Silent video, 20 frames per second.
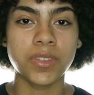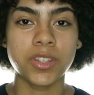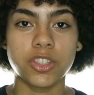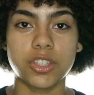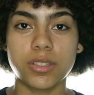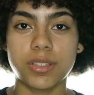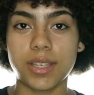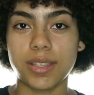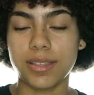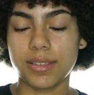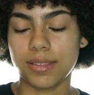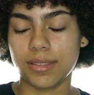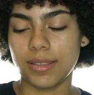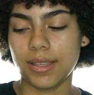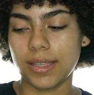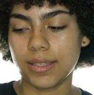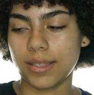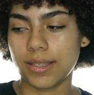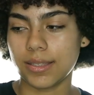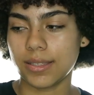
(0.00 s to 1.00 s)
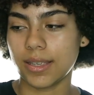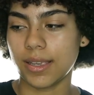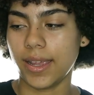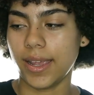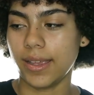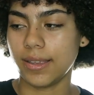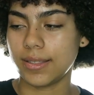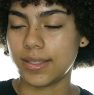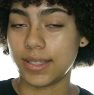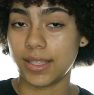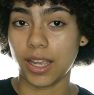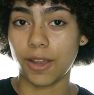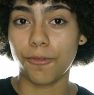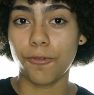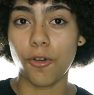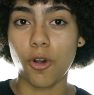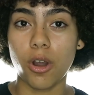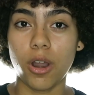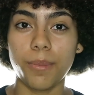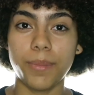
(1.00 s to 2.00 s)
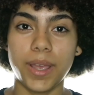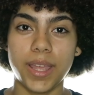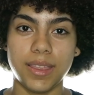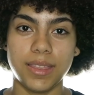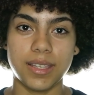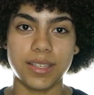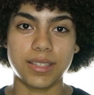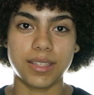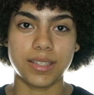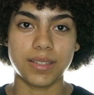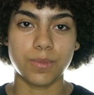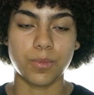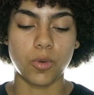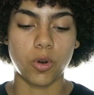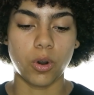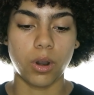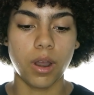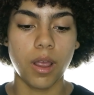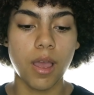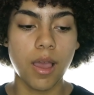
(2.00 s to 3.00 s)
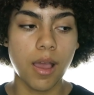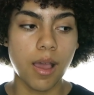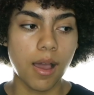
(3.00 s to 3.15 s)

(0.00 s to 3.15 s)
just that this is a stick form and this is more